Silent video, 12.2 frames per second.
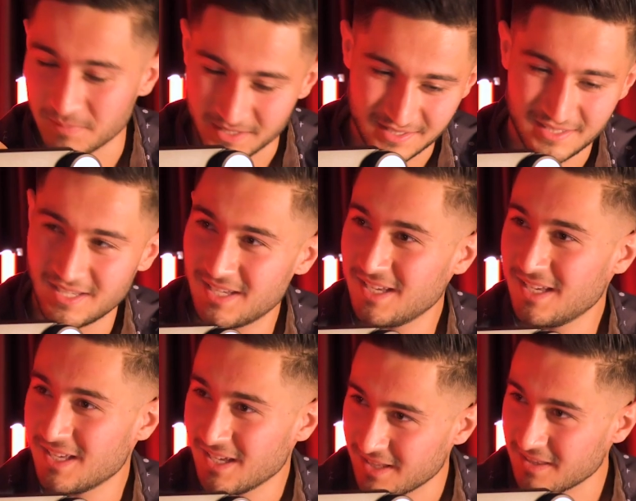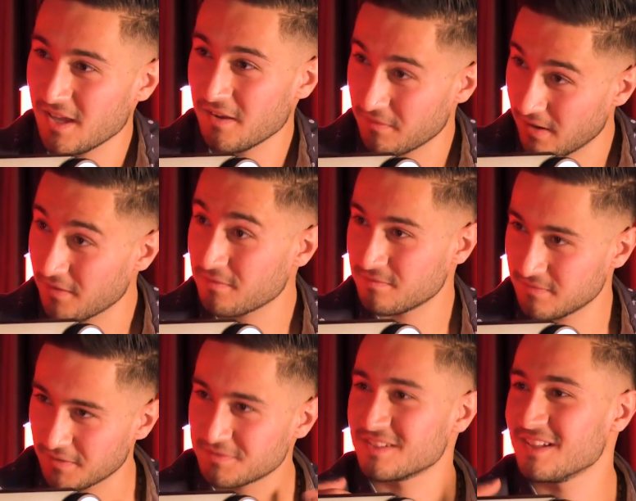But
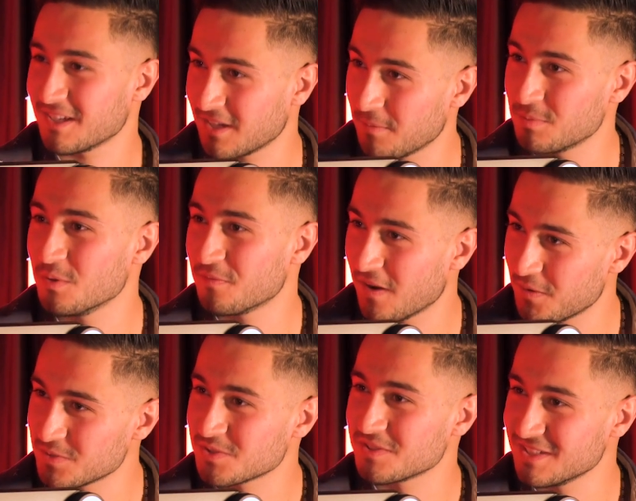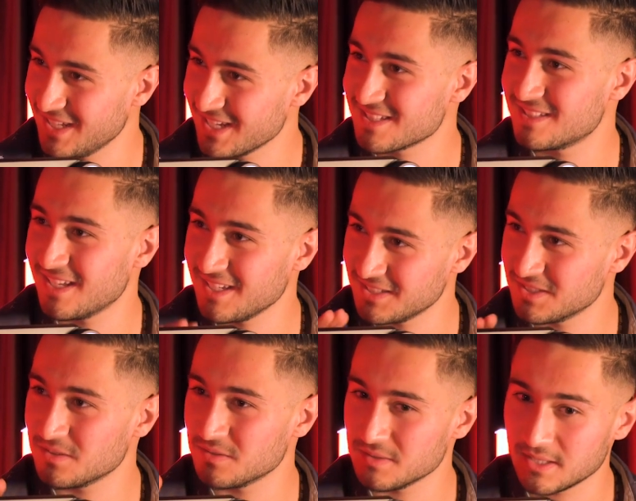after like a couple of hours or the next day,
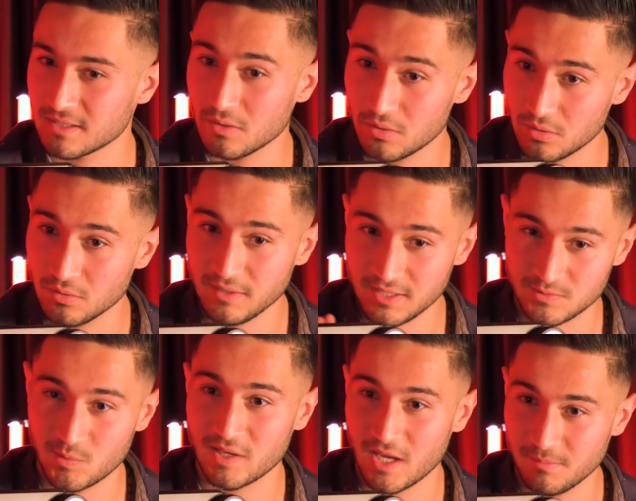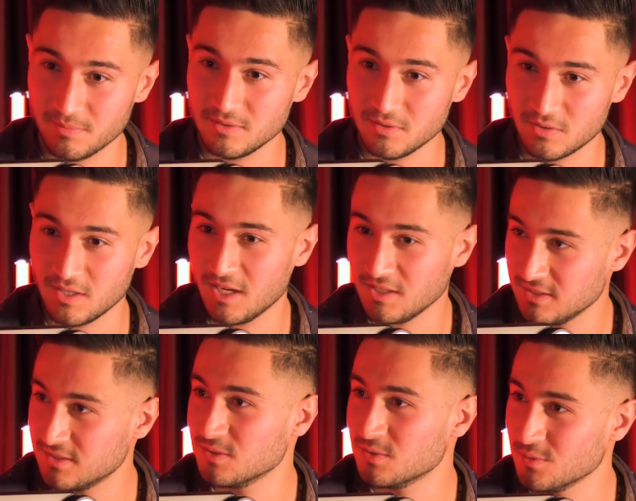like, oh, that's what happened. Okay, I
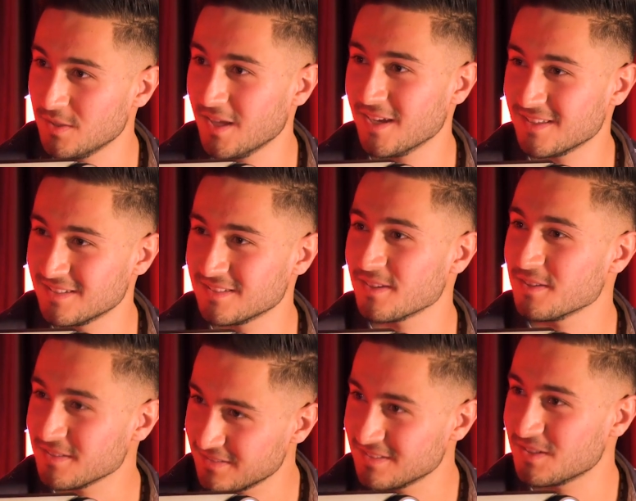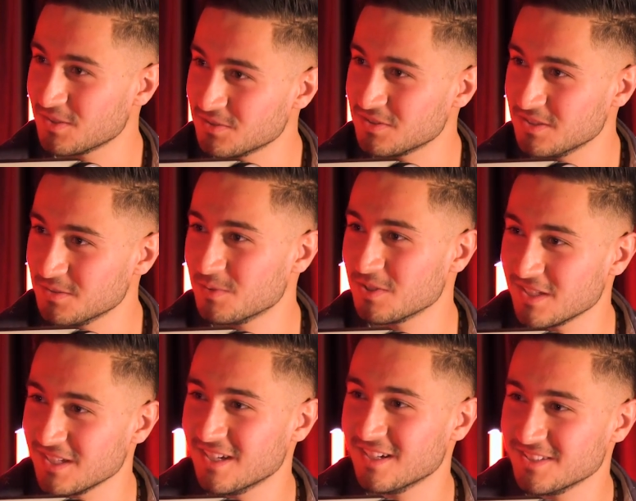need to do that. So you continue
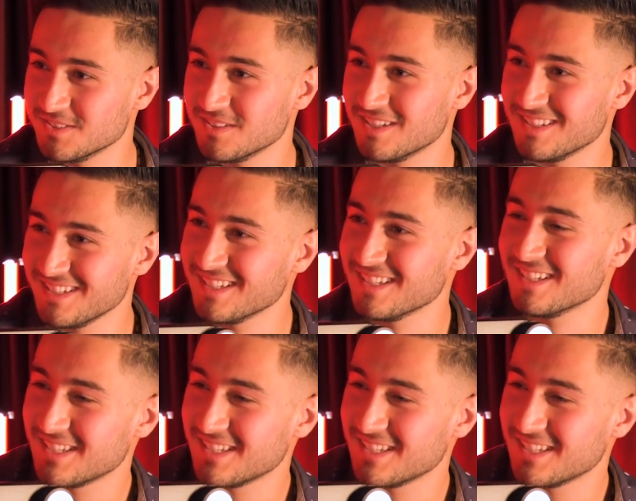working hard on that. Yeah.